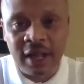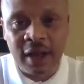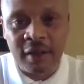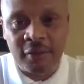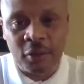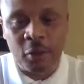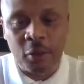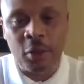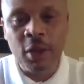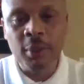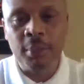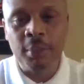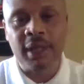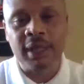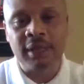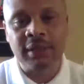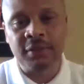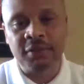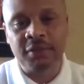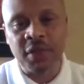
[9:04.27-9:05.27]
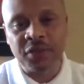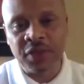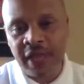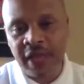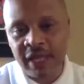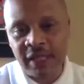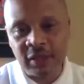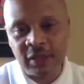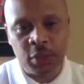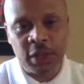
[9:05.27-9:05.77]
level because of the
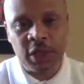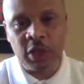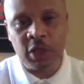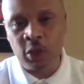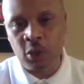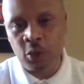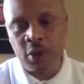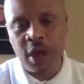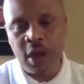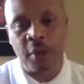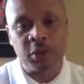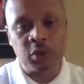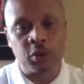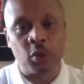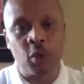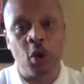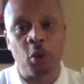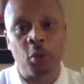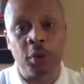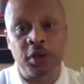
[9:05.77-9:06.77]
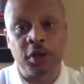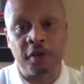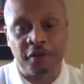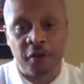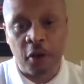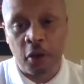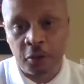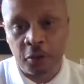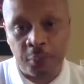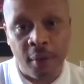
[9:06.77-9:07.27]
things we knew that was wrong with the
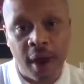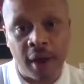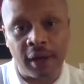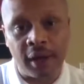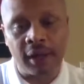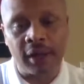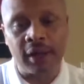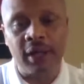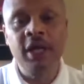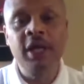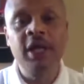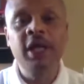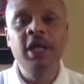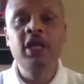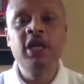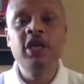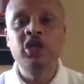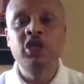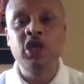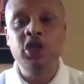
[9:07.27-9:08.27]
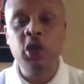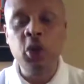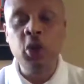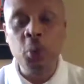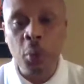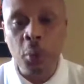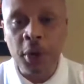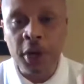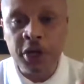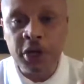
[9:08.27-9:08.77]
first product to do
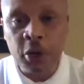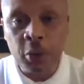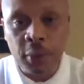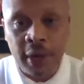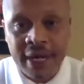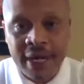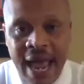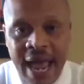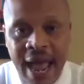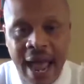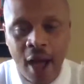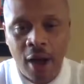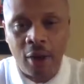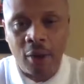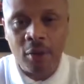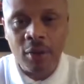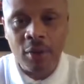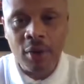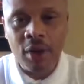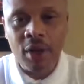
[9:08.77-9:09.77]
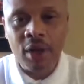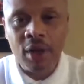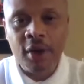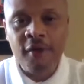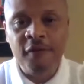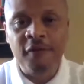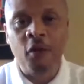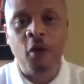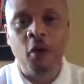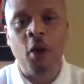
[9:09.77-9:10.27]
what we're doing now.
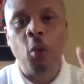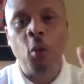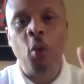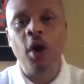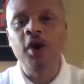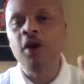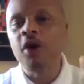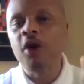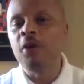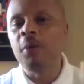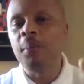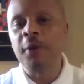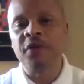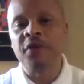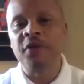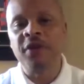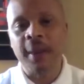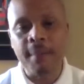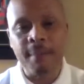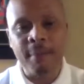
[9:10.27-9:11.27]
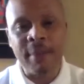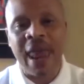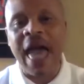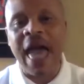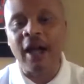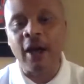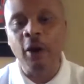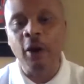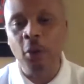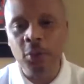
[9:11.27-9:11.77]
For a 100%
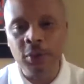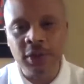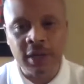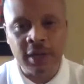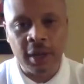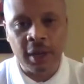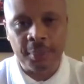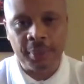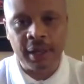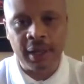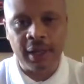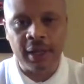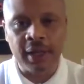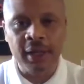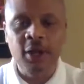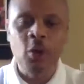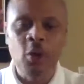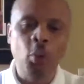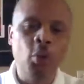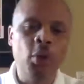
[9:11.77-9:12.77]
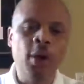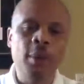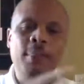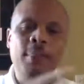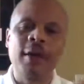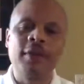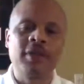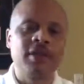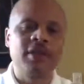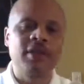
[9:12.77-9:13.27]
Black-owned company, we're
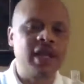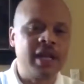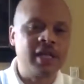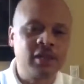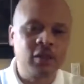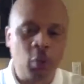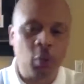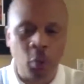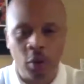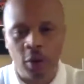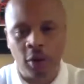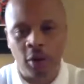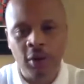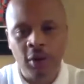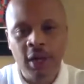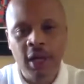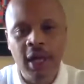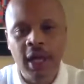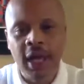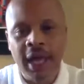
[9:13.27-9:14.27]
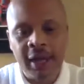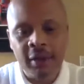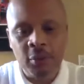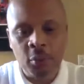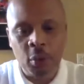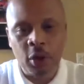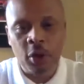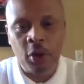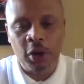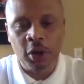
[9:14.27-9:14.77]
about to change the world,
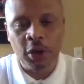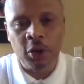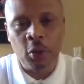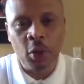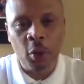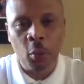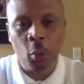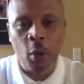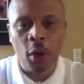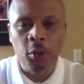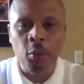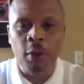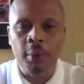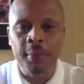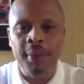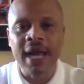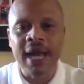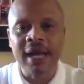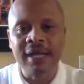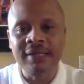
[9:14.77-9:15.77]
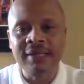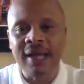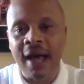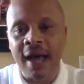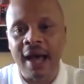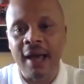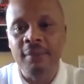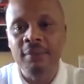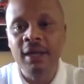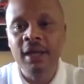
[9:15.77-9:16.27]
and we're going to do it one woman at a
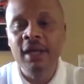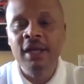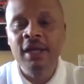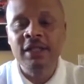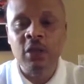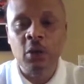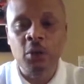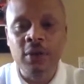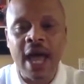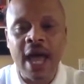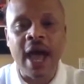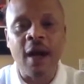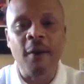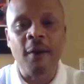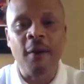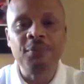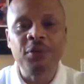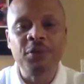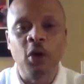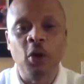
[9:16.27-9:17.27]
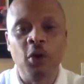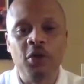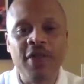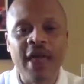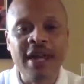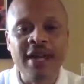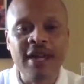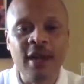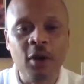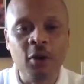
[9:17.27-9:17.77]
time. So now, on
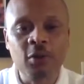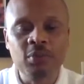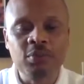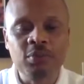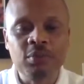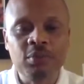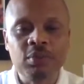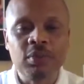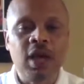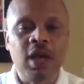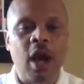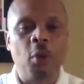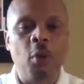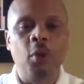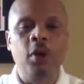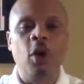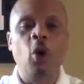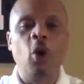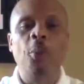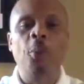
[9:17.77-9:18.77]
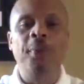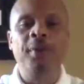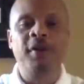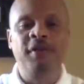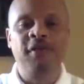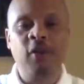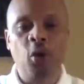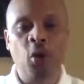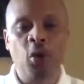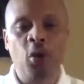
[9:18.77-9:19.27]
that note, I want to open
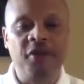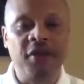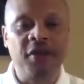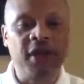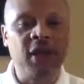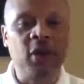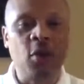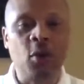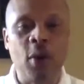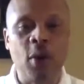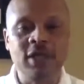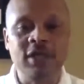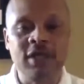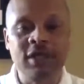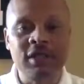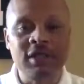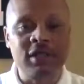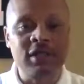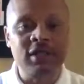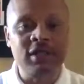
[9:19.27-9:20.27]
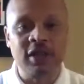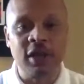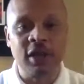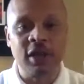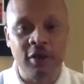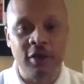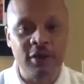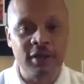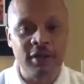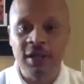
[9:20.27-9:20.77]
the floor for any questions,
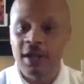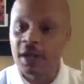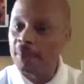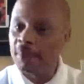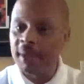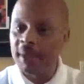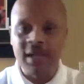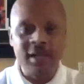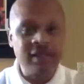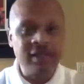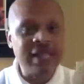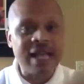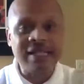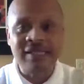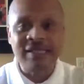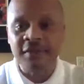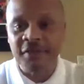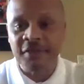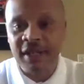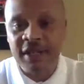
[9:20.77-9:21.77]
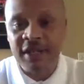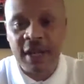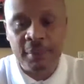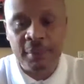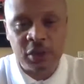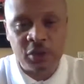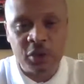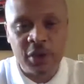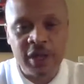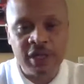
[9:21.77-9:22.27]
concerns, because that's it for the
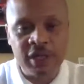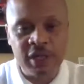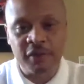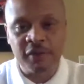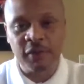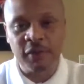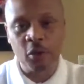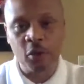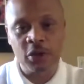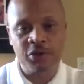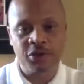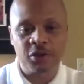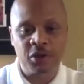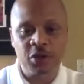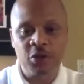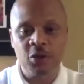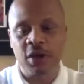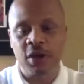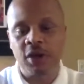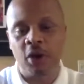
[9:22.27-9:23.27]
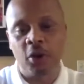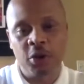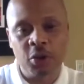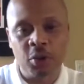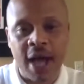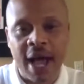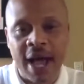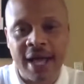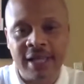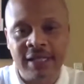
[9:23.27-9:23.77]
demonstration. The floor is for you, on
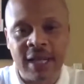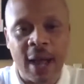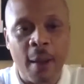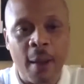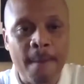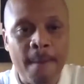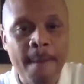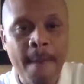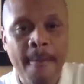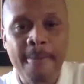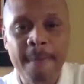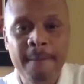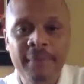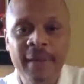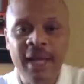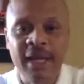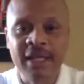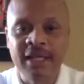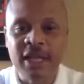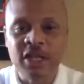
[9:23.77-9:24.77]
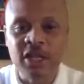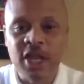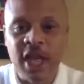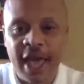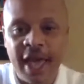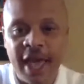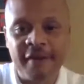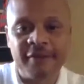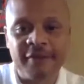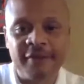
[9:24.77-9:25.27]
you guys now. Anything
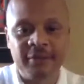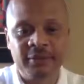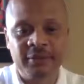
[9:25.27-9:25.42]
you have.